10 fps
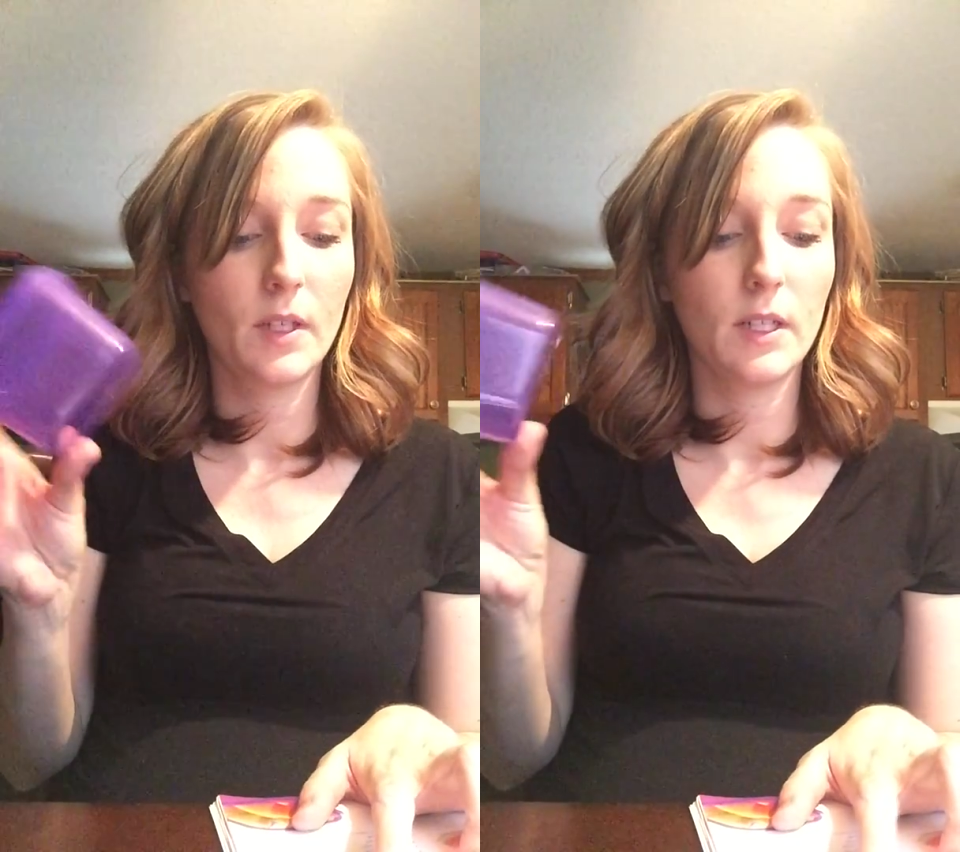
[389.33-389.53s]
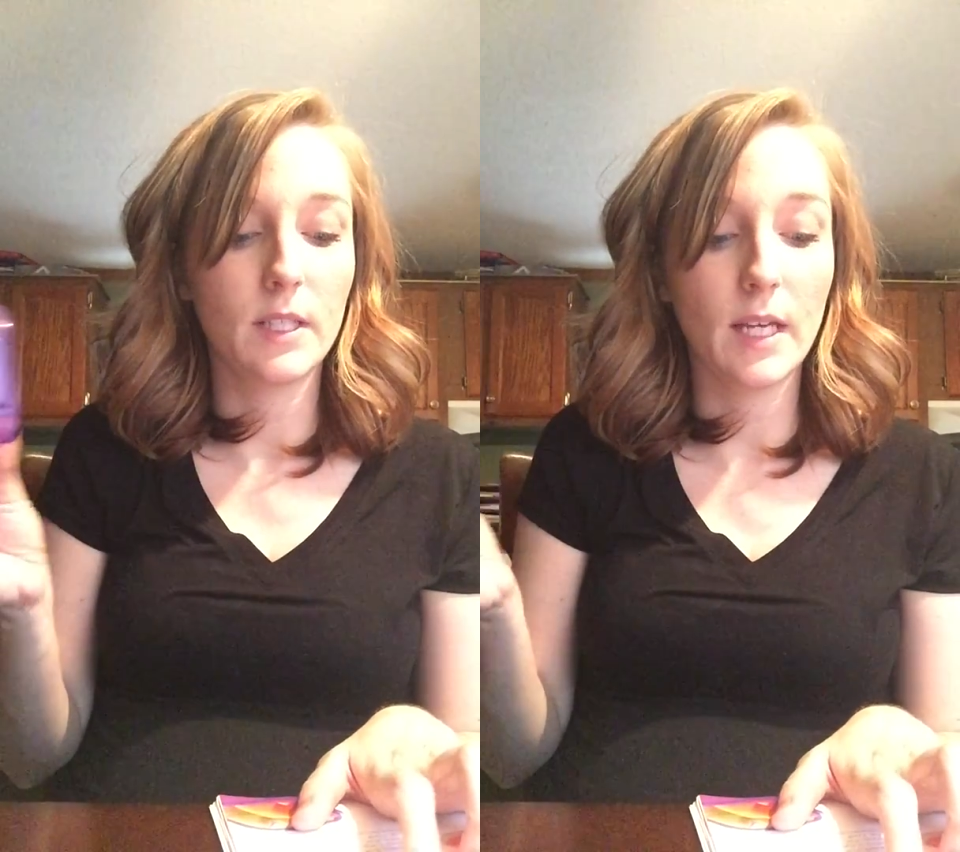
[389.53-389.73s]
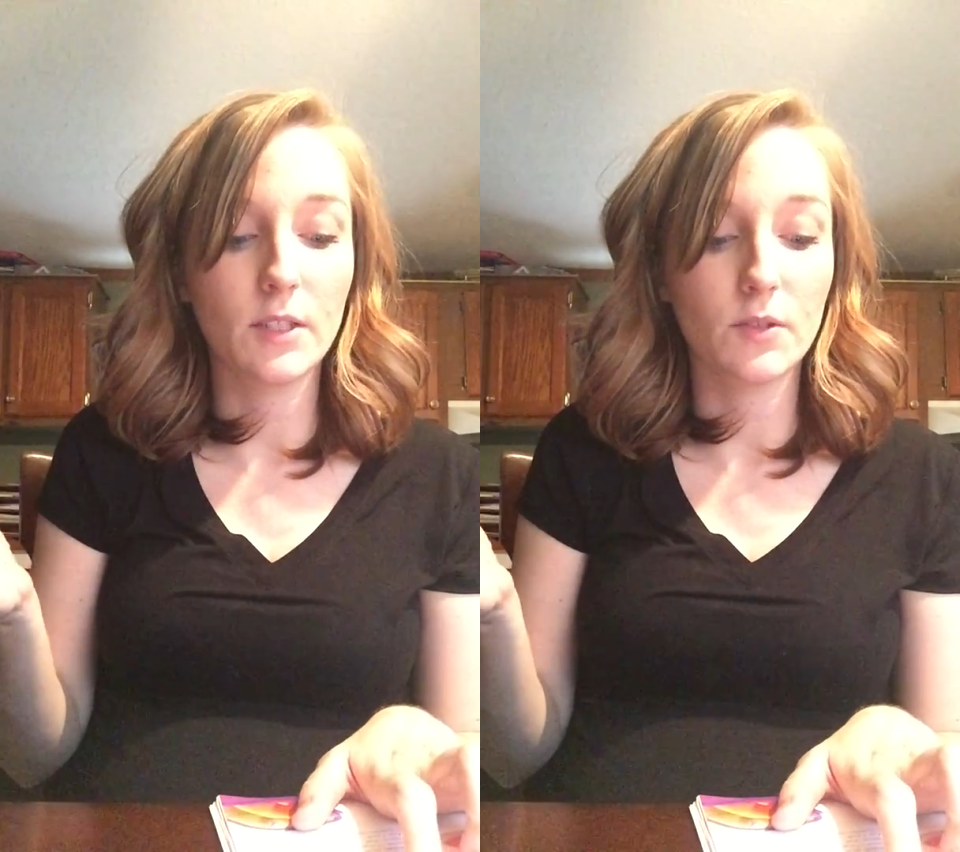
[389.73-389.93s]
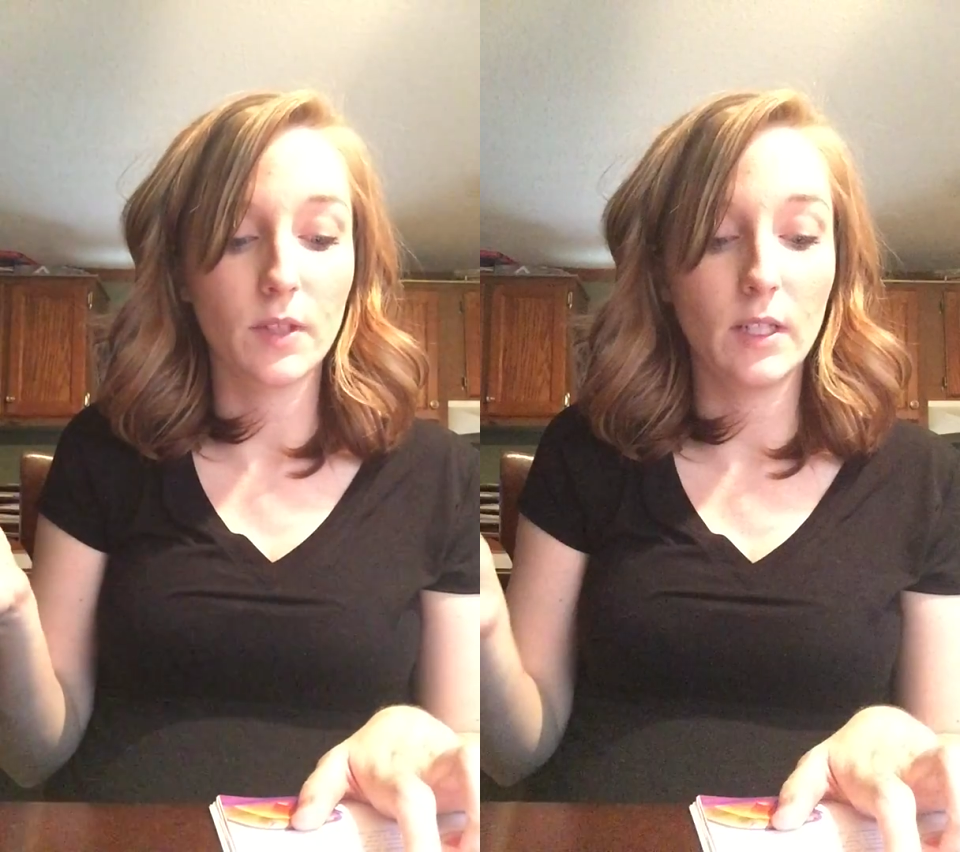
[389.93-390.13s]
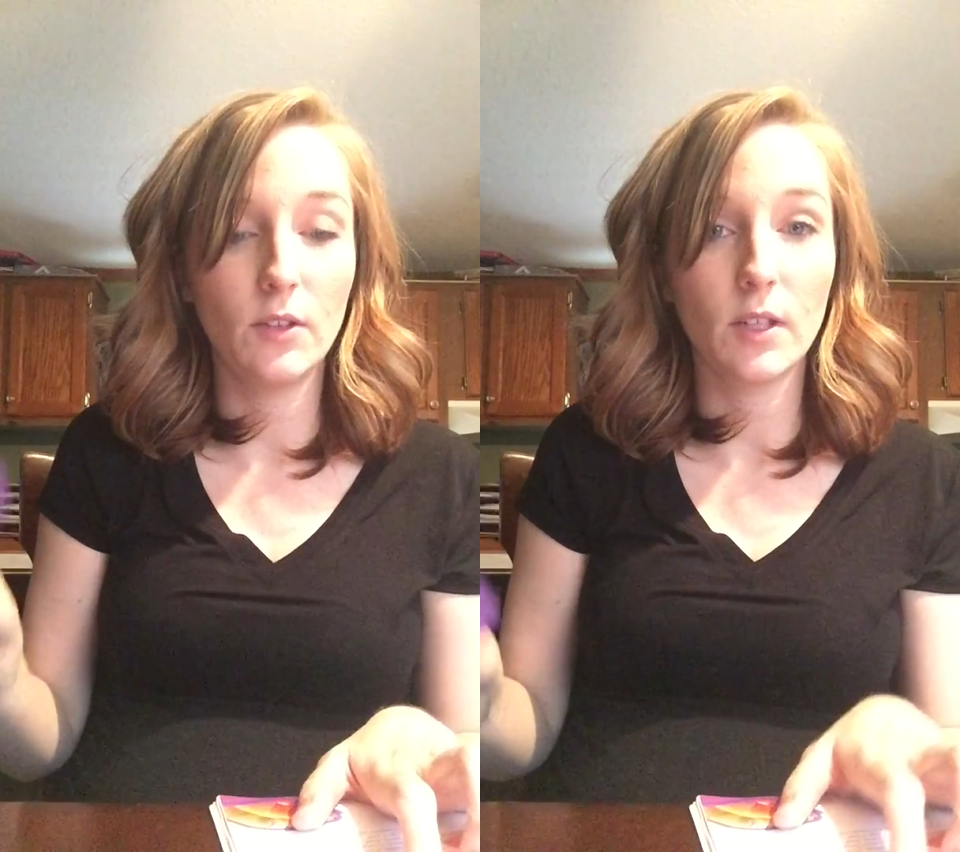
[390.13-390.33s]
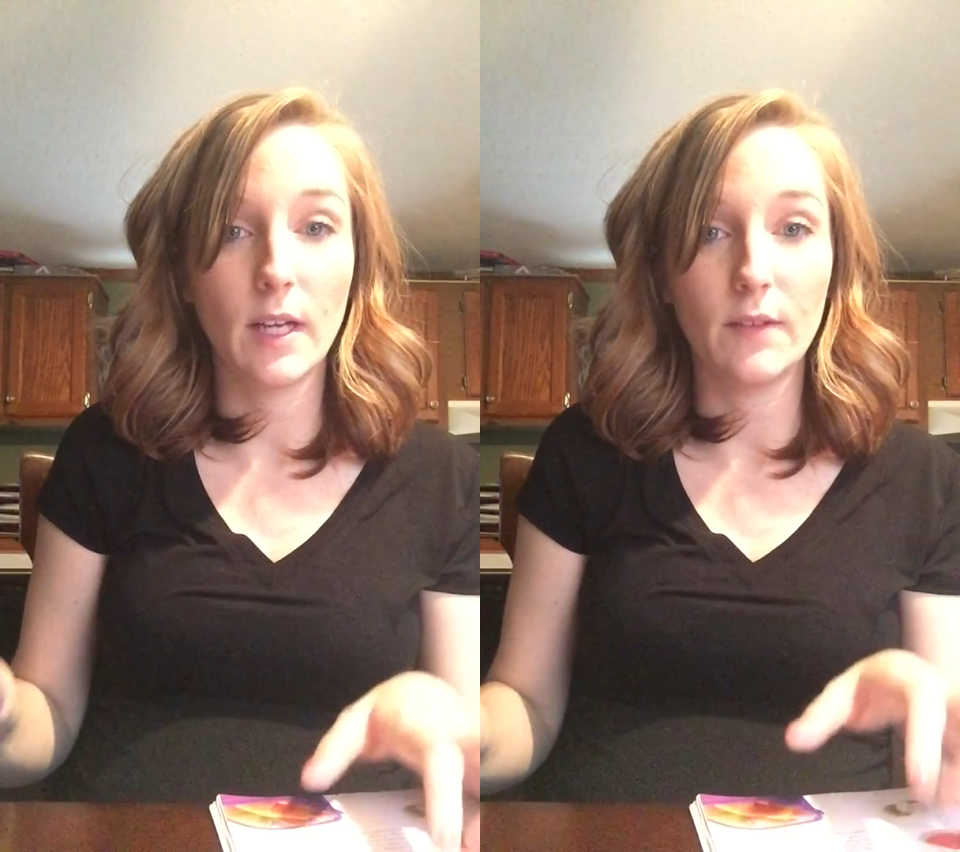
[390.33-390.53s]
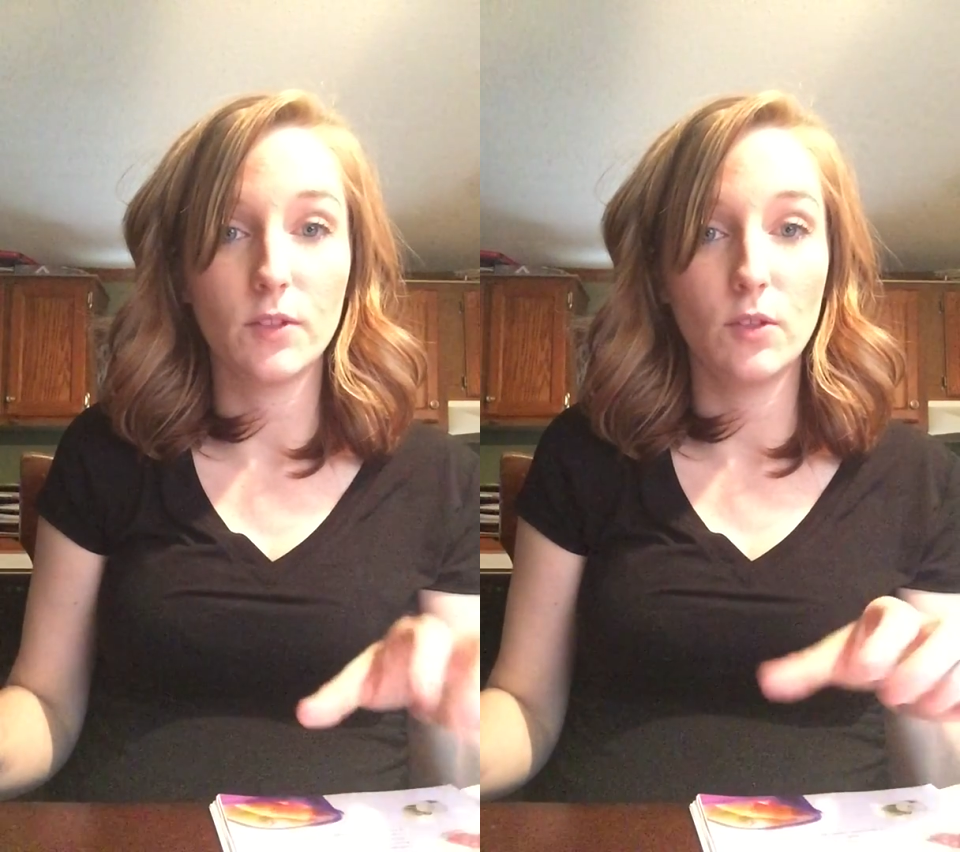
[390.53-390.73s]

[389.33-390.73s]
A tangerine, you can have